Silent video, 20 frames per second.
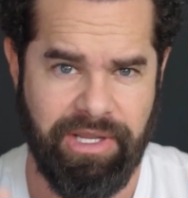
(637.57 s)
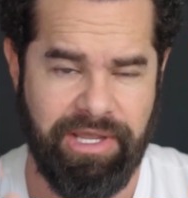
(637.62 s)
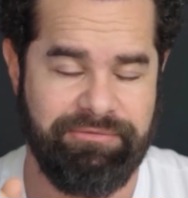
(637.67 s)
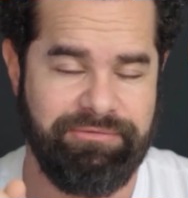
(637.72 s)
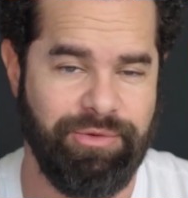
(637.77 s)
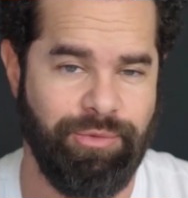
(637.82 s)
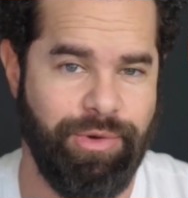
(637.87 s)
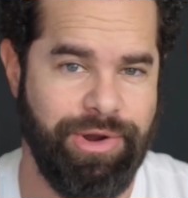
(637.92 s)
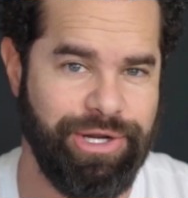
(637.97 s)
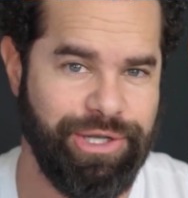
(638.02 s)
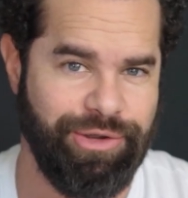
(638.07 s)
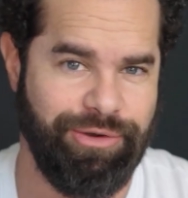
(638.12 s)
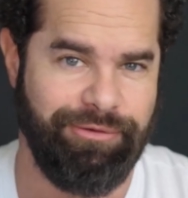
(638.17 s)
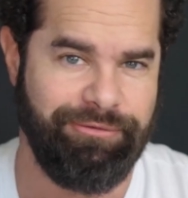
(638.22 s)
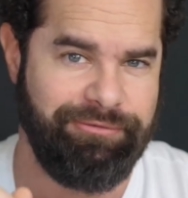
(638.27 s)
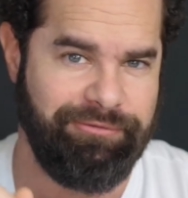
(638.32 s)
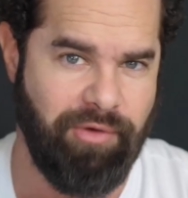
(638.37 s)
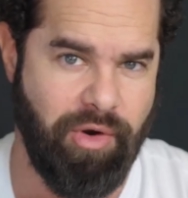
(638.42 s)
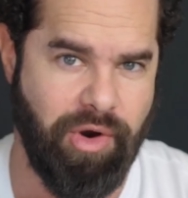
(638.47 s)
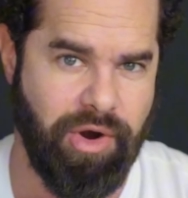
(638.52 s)
If you want to
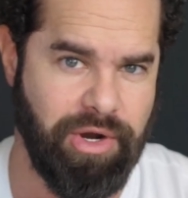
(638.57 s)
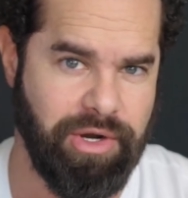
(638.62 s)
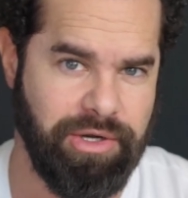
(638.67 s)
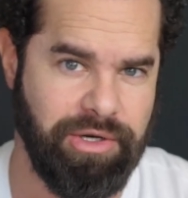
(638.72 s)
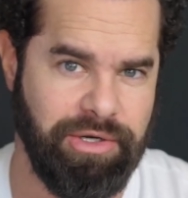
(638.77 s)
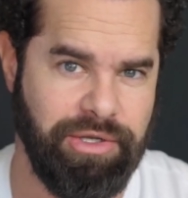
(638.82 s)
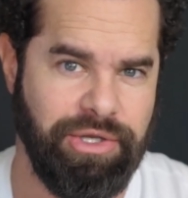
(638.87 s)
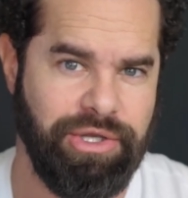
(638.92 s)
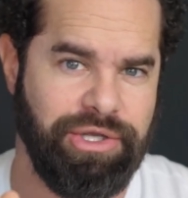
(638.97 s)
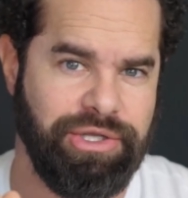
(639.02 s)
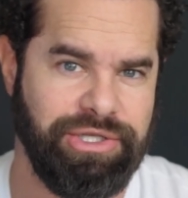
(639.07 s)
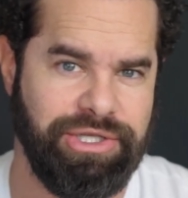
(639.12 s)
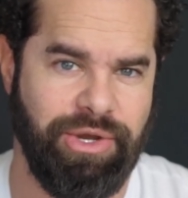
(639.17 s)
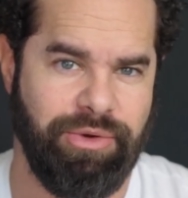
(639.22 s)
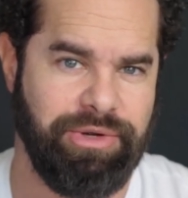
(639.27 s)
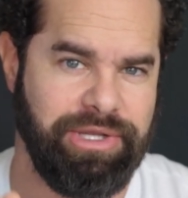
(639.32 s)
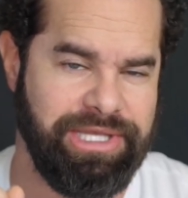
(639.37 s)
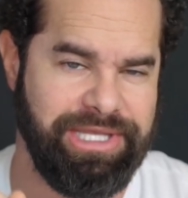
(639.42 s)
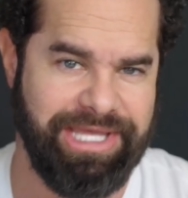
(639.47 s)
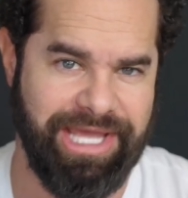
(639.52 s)
go far,
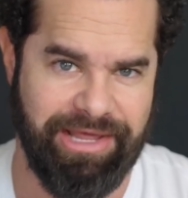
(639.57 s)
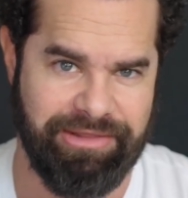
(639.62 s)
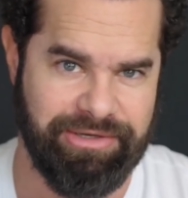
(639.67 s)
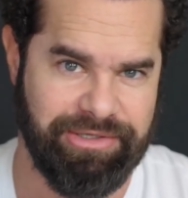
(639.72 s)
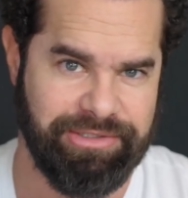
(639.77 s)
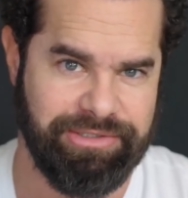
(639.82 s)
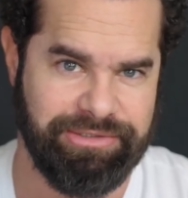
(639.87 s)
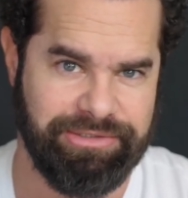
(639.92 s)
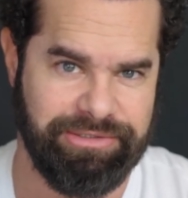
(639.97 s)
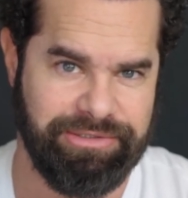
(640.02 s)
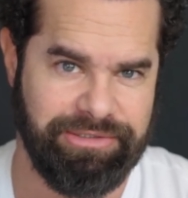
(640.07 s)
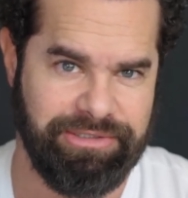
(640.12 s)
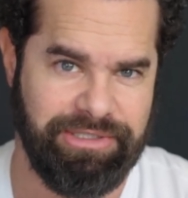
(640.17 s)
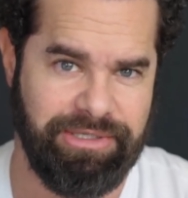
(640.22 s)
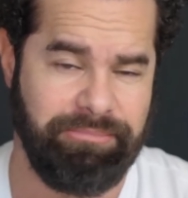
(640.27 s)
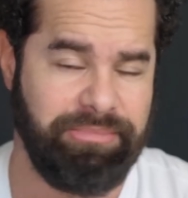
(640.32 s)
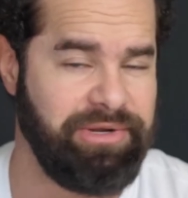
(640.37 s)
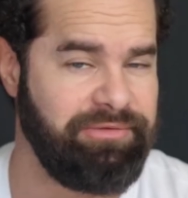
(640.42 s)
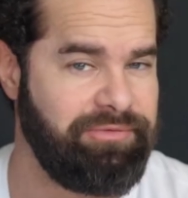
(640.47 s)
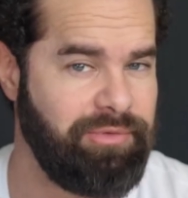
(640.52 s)
go together.
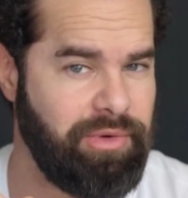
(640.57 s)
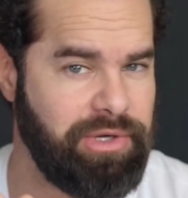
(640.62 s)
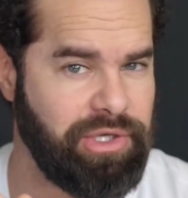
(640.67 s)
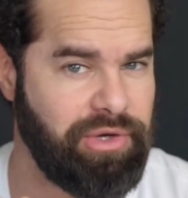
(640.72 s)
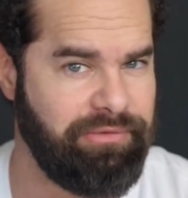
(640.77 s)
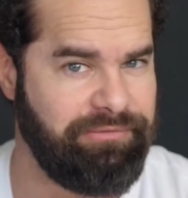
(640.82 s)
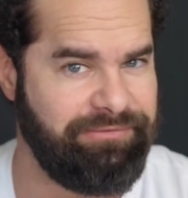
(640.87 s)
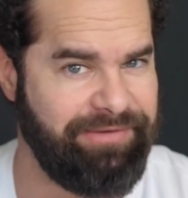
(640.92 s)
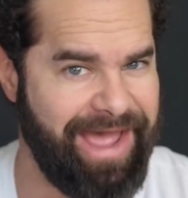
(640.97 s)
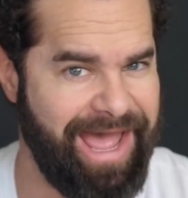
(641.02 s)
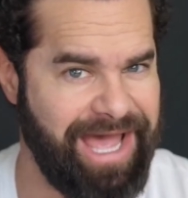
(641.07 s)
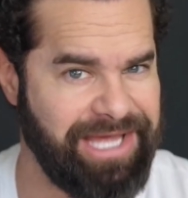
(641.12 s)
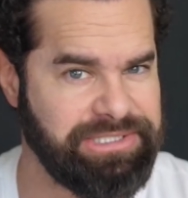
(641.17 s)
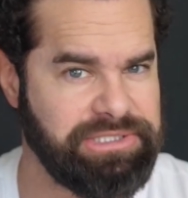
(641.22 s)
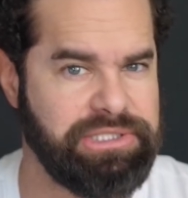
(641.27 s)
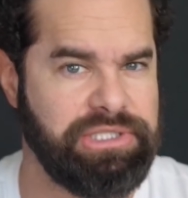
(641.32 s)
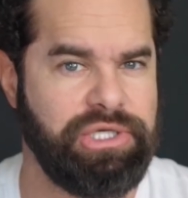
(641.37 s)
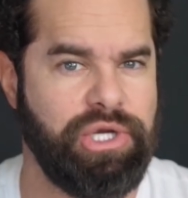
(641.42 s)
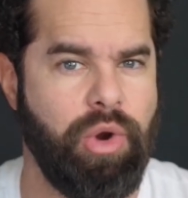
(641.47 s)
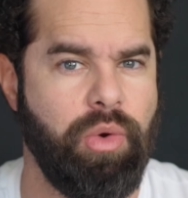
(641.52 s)
But if you want to go
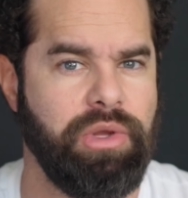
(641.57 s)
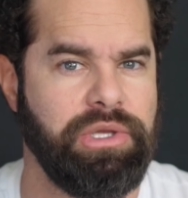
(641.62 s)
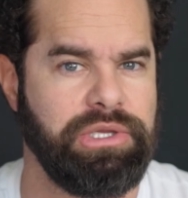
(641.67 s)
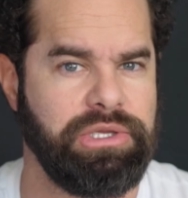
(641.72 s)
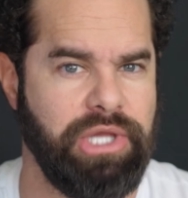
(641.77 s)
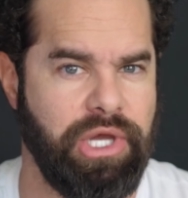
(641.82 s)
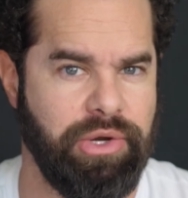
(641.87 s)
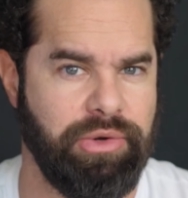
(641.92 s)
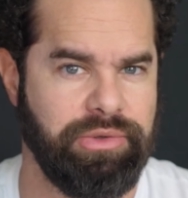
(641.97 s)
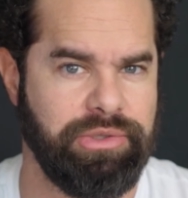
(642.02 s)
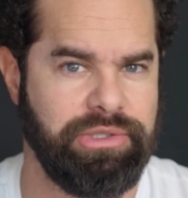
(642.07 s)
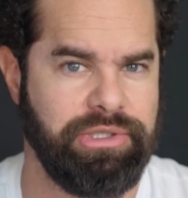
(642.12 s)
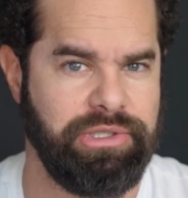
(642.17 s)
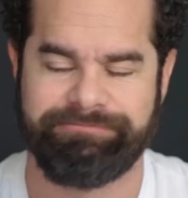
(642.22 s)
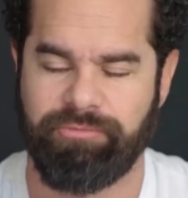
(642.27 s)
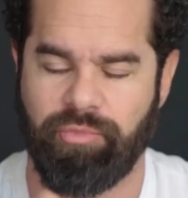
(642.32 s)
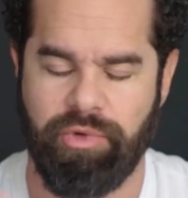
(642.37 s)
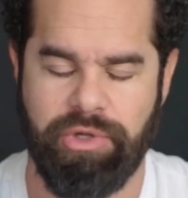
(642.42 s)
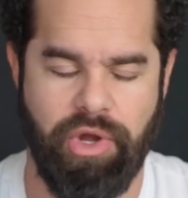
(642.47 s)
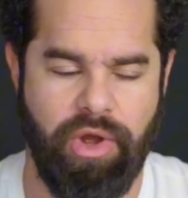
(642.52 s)
fast, go alone.
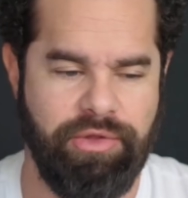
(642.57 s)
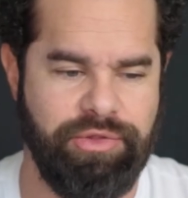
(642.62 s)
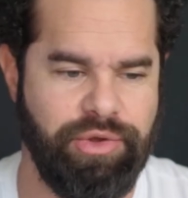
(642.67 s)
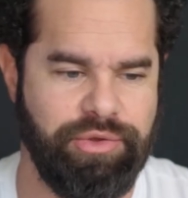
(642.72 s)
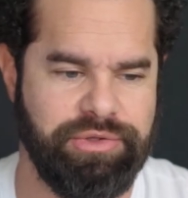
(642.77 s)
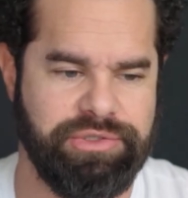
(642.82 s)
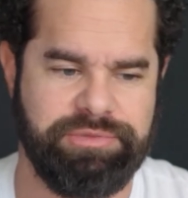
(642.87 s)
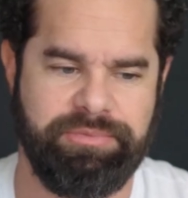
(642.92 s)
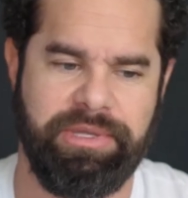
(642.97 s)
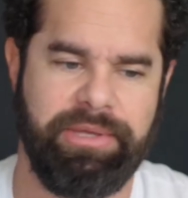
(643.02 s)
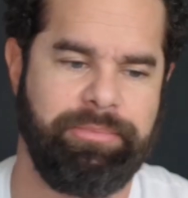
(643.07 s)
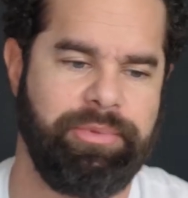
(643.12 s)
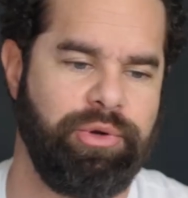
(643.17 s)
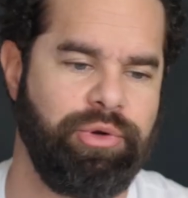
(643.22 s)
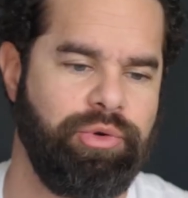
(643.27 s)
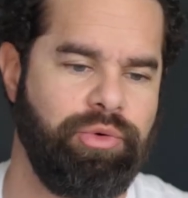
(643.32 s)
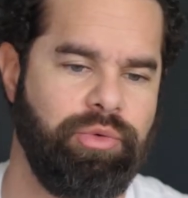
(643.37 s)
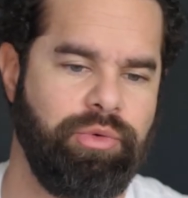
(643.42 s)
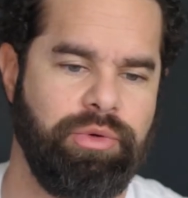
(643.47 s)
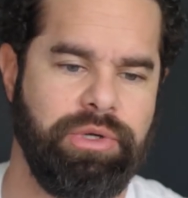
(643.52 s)
We all know those
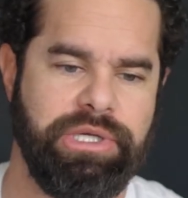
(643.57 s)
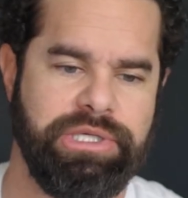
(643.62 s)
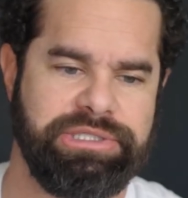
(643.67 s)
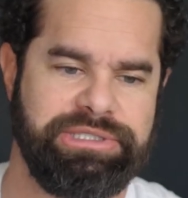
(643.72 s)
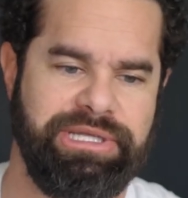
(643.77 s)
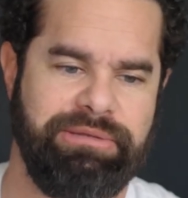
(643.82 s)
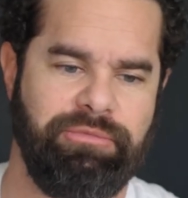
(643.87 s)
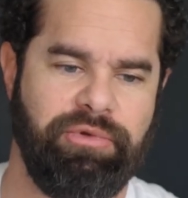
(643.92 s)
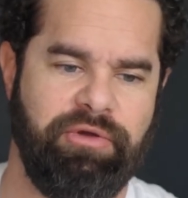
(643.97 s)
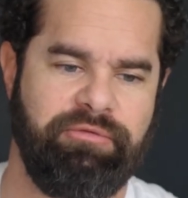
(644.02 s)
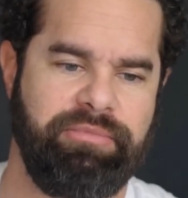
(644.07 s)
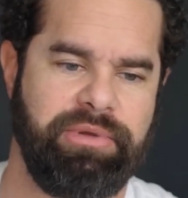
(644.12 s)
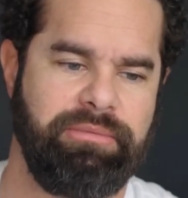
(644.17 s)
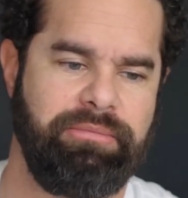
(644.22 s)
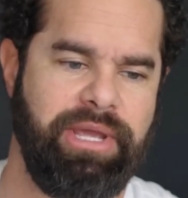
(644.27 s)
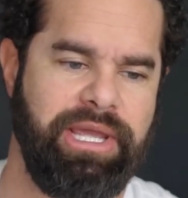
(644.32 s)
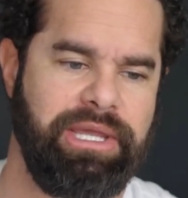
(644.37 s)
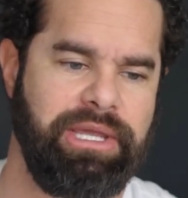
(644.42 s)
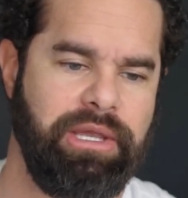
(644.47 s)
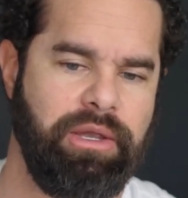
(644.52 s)
people who seem to have
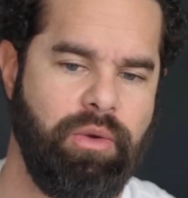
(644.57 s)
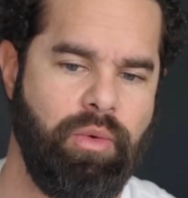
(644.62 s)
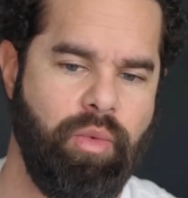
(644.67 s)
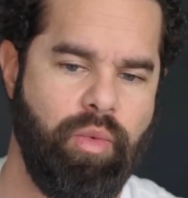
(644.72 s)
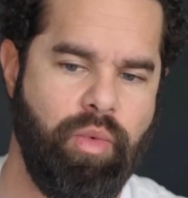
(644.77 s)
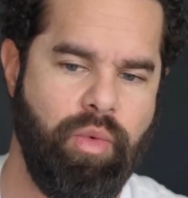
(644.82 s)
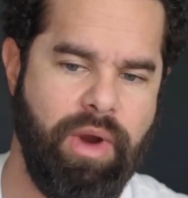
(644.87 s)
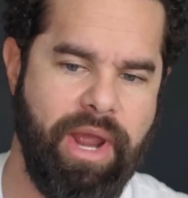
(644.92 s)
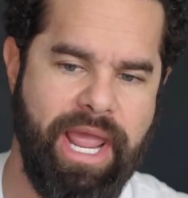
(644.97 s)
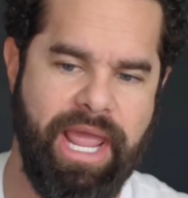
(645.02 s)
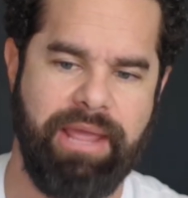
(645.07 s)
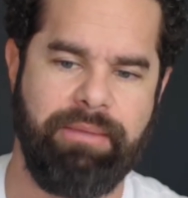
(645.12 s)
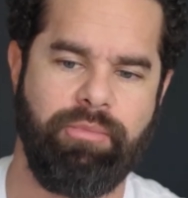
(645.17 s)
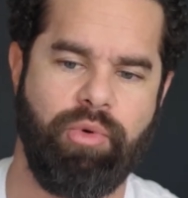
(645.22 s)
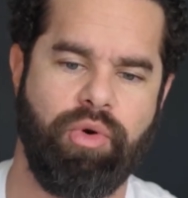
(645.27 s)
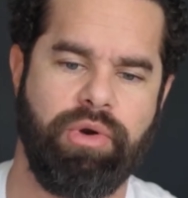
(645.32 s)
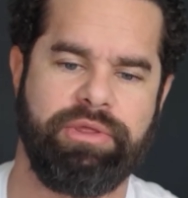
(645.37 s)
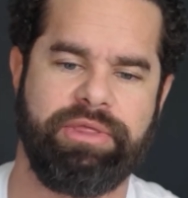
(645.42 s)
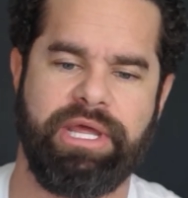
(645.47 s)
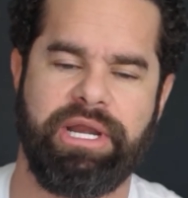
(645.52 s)
been making way
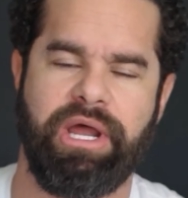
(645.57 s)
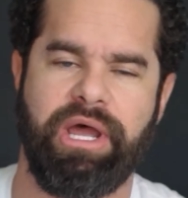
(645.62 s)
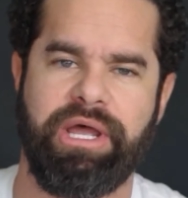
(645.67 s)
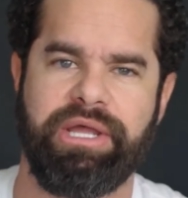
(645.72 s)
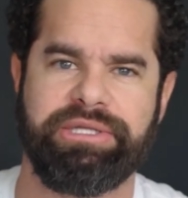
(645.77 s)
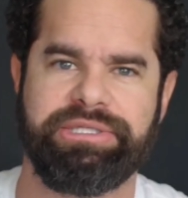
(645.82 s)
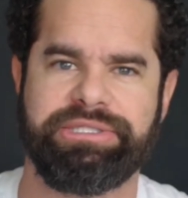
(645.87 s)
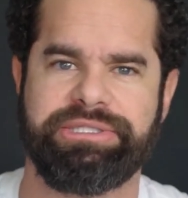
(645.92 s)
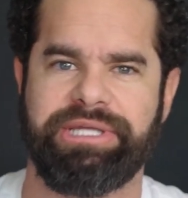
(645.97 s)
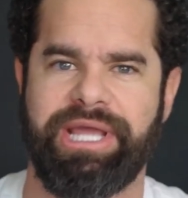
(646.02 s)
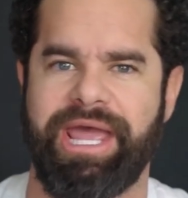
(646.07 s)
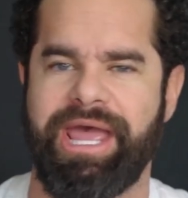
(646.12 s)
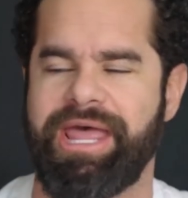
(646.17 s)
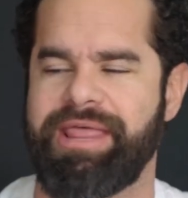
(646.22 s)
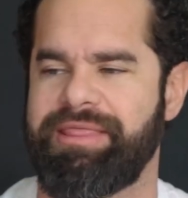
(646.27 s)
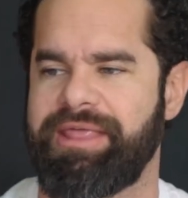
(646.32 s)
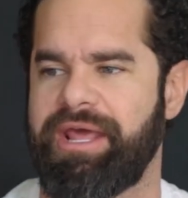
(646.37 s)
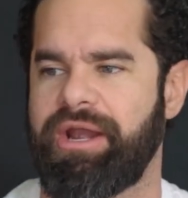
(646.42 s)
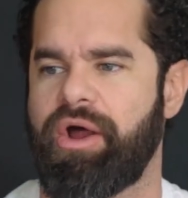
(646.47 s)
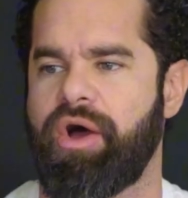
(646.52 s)
more than us,
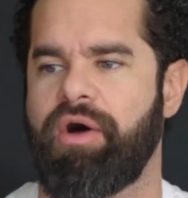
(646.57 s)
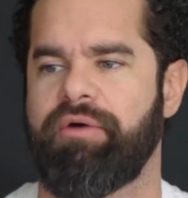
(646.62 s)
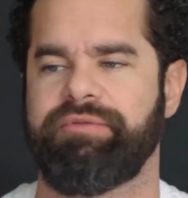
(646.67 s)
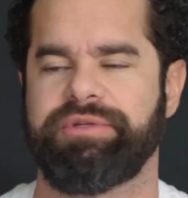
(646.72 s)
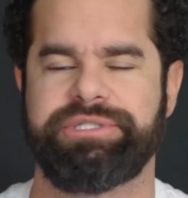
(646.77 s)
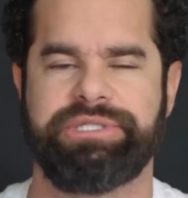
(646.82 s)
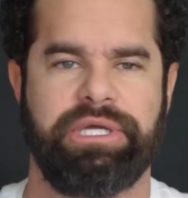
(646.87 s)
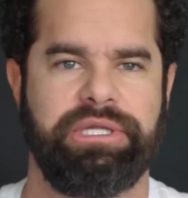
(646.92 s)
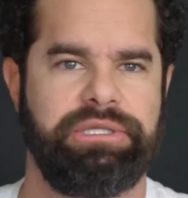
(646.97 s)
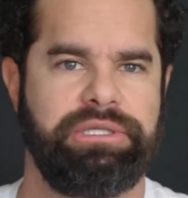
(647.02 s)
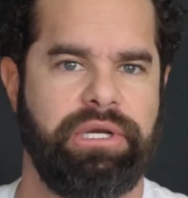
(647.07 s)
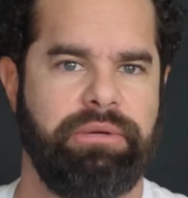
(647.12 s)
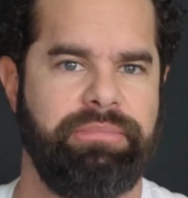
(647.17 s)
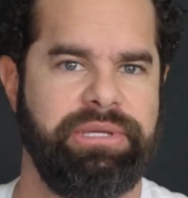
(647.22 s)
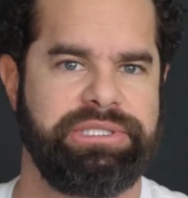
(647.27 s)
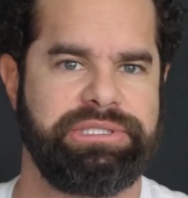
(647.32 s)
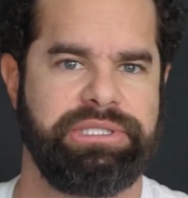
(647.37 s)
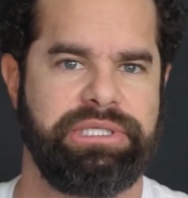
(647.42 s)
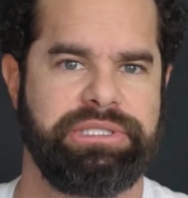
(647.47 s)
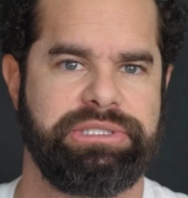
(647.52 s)
and then all of a sudden their
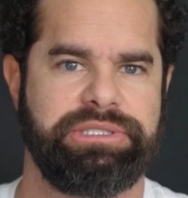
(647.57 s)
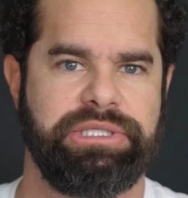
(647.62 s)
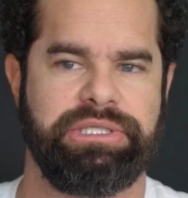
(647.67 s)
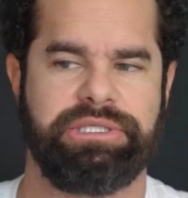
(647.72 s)
business